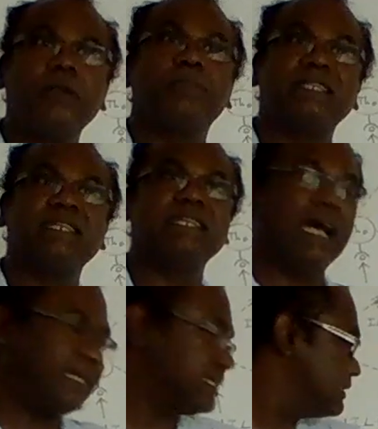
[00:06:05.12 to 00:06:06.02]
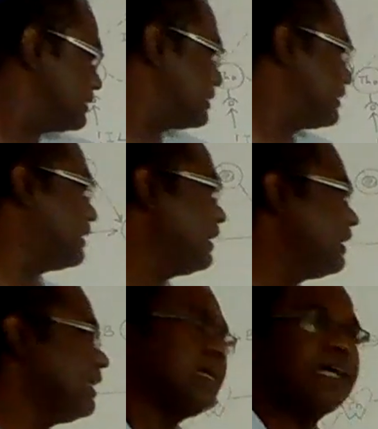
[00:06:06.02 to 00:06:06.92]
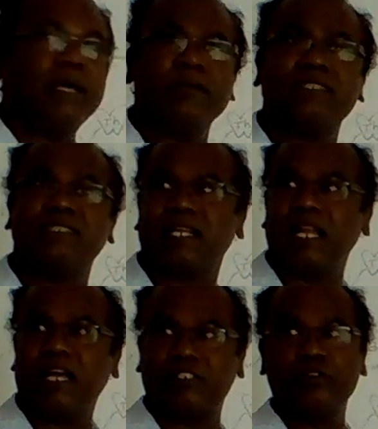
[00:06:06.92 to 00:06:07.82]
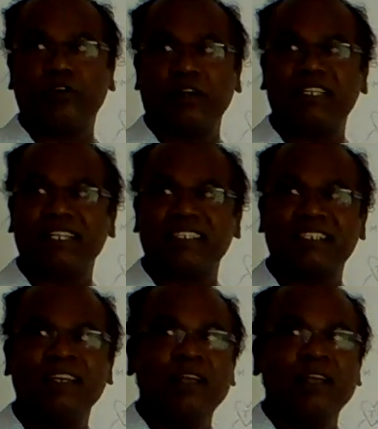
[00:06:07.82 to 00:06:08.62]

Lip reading: present antigens in the MHC class 2 context.